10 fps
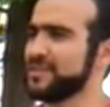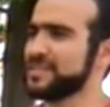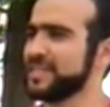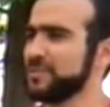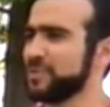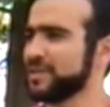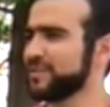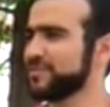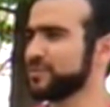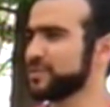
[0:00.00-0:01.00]
easily been
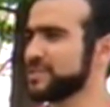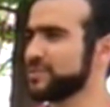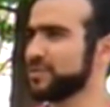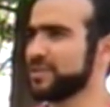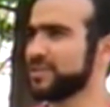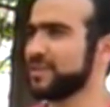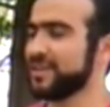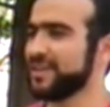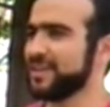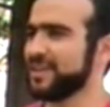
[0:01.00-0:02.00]
influenced with
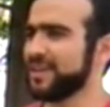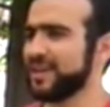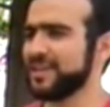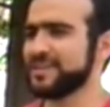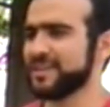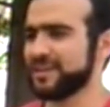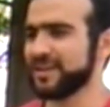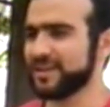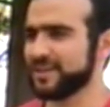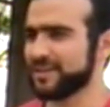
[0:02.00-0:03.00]
any uh,